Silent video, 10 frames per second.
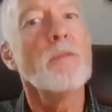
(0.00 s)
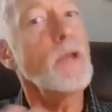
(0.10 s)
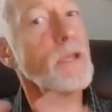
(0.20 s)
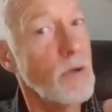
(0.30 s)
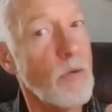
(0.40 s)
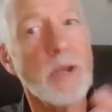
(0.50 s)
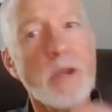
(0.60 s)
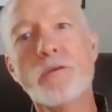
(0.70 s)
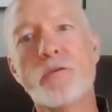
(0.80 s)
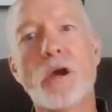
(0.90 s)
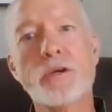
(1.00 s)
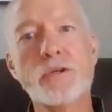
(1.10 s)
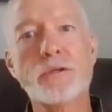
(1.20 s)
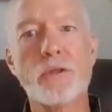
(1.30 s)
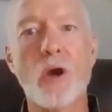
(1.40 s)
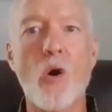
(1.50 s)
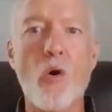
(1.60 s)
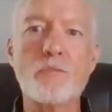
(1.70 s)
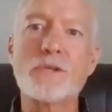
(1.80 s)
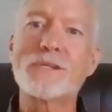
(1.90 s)
That's a quick introduction to the
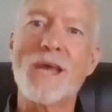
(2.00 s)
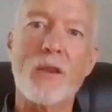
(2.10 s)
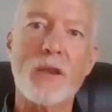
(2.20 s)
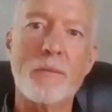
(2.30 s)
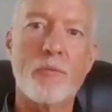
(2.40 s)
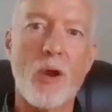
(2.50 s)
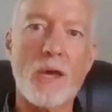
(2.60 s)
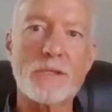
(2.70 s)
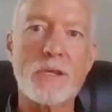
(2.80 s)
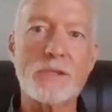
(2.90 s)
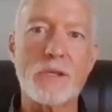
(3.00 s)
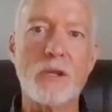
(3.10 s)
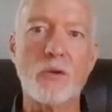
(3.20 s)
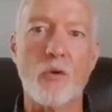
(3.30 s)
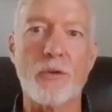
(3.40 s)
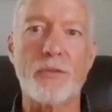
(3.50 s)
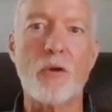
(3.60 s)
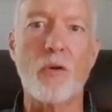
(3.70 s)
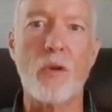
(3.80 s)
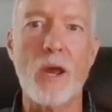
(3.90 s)
home selling process in North
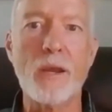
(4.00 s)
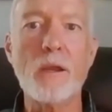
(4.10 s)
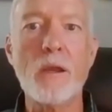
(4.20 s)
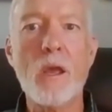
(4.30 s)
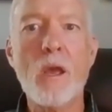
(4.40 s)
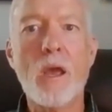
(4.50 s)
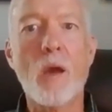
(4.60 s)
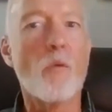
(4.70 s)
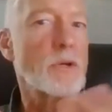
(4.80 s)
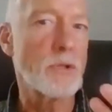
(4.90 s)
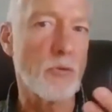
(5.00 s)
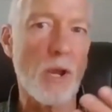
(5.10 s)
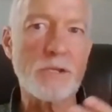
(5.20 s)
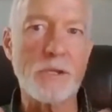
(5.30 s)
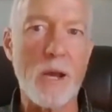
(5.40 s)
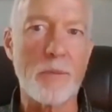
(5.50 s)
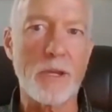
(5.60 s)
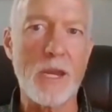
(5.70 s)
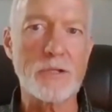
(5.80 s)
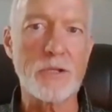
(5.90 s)
Carolina and what your rights and
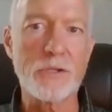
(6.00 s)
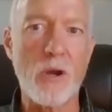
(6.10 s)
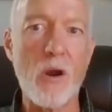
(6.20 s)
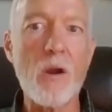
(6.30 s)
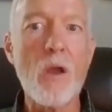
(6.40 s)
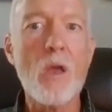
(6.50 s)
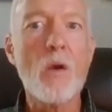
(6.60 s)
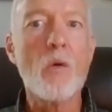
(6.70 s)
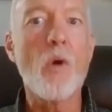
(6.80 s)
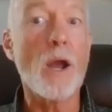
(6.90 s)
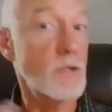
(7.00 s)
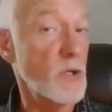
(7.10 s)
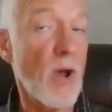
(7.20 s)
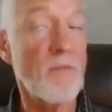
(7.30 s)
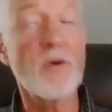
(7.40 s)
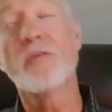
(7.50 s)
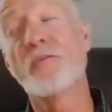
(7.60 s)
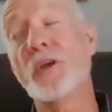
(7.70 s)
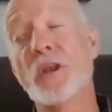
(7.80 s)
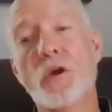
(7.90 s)
obligations are. I do have other
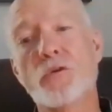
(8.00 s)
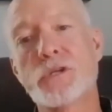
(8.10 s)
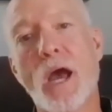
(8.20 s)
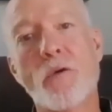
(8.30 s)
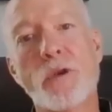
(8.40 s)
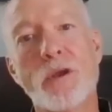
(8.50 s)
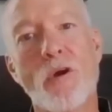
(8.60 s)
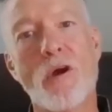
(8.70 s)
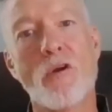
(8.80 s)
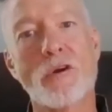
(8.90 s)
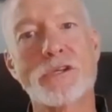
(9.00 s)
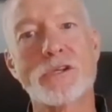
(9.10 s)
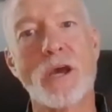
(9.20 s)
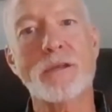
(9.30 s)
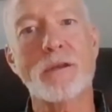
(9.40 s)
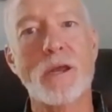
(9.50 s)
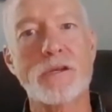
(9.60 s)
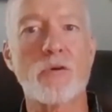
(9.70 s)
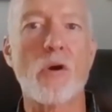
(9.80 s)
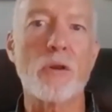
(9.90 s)
videos out here on our site, and I
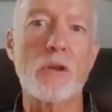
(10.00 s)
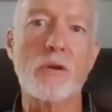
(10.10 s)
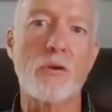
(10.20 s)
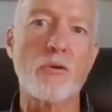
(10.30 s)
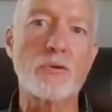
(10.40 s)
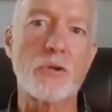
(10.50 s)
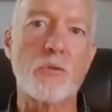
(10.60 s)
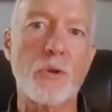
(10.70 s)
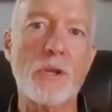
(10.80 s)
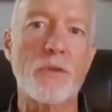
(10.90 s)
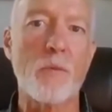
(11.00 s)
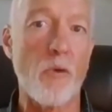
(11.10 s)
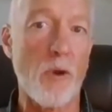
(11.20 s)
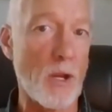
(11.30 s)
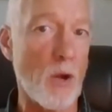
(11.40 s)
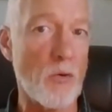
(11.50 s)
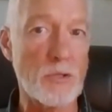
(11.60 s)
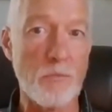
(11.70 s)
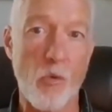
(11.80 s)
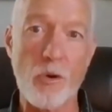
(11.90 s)
strongly encourage you to read them where I go
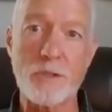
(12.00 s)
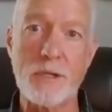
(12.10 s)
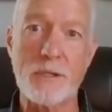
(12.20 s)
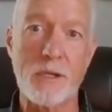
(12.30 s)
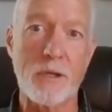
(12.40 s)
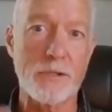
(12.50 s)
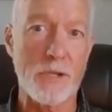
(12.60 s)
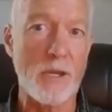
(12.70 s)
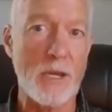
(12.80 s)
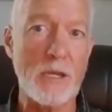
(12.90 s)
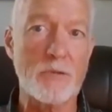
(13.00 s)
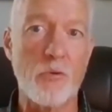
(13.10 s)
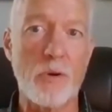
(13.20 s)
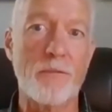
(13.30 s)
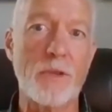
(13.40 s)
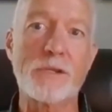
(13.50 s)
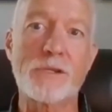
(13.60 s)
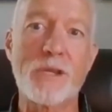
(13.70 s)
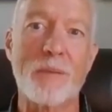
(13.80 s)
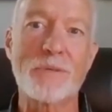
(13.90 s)
into more details on each one of these
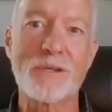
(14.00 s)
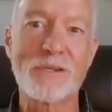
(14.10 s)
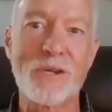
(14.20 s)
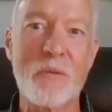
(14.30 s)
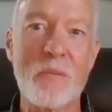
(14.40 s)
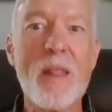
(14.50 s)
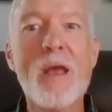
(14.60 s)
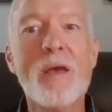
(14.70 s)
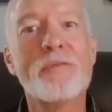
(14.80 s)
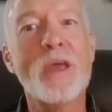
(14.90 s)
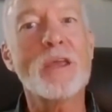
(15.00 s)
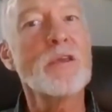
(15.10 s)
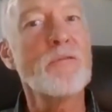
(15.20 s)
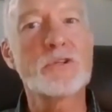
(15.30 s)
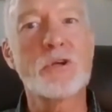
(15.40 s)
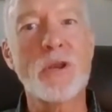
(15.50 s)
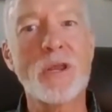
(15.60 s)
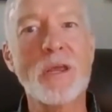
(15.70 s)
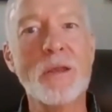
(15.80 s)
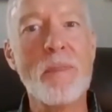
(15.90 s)
steps. So thank you for tuning
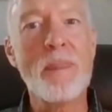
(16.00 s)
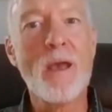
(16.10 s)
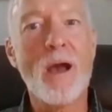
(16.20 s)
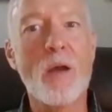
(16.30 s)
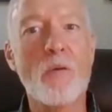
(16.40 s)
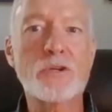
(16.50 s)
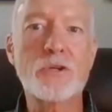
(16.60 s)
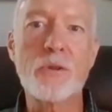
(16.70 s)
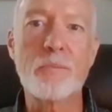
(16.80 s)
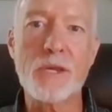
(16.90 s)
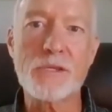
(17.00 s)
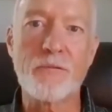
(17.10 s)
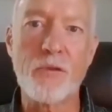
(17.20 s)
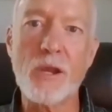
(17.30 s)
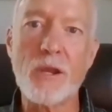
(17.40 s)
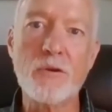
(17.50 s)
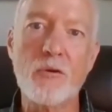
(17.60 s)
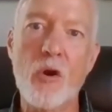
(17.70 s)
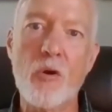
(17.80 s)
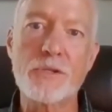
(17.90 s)
in. I wish you the best of luck in
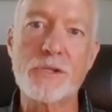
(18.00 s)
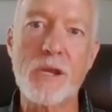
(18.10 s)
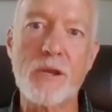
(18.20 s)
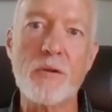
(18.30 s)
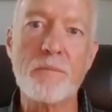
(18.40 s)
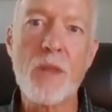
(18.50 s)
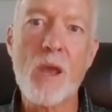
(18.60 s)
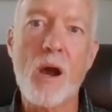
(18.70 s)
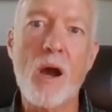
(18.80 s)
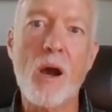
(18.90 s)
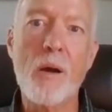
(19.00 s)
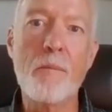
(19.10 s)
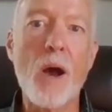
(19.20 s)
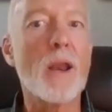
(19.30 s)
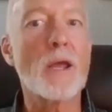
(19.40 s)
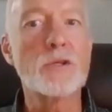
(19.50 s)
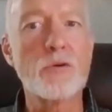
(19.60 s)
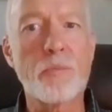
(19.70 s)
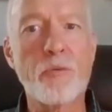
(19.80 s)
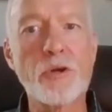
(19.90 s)
your home sale. And I
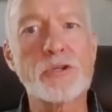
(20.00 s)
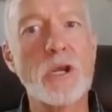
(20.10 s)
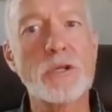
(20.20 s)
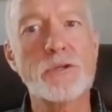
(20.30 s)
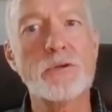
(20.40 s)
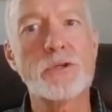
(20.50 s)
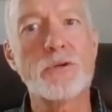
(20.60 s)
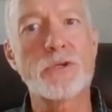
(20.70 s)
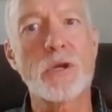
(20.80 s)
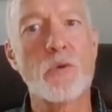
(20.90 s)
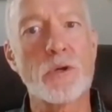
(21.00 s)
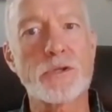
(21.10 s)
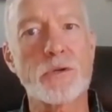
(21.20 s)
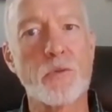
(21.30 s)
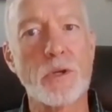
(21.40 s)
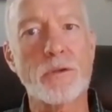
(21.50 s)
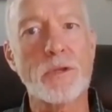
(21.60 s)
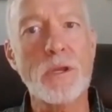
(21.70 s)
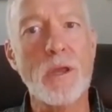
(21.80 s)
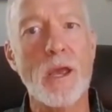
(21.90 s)
do appreciate you choosing Wilson
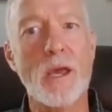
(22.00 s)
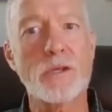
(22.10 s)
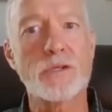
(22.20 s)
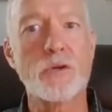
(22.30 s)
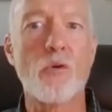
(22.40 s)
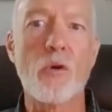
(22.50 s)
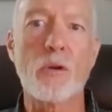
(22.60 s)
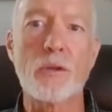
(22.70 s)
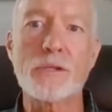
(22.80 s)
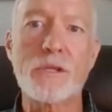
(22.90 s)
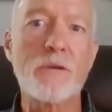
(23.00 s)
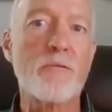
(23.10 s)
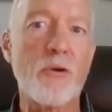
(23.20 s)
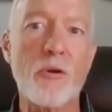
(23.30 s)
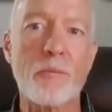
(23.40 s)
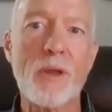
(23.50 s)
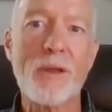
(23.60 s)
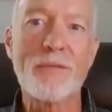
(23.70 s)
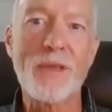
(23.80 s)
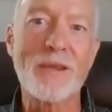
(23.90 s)
Realty as your listing firm.
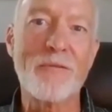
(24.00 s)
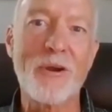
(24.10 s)
Thank you very